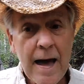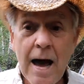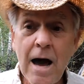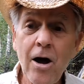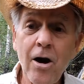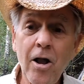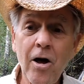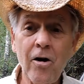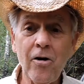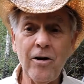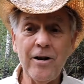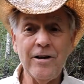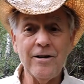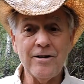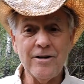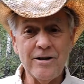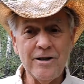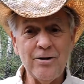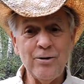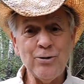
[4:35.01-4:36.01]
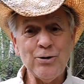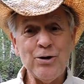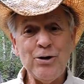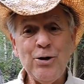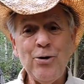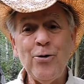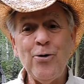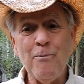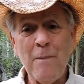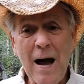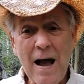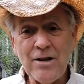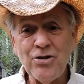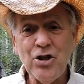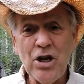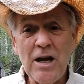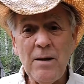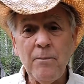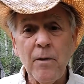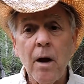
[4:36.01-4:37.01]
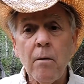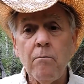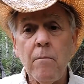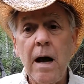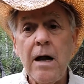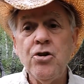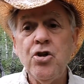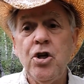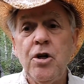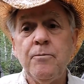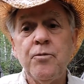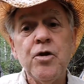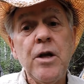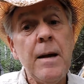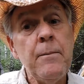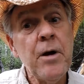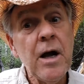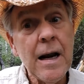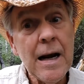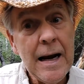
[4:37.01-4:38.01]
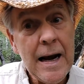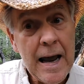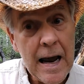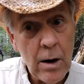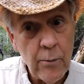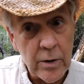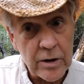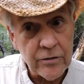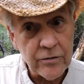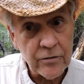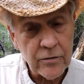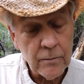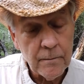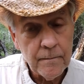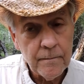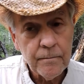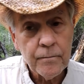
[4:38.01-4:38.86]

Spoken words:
I'll introduce you to my Jeep. My Jeep's named Clarence.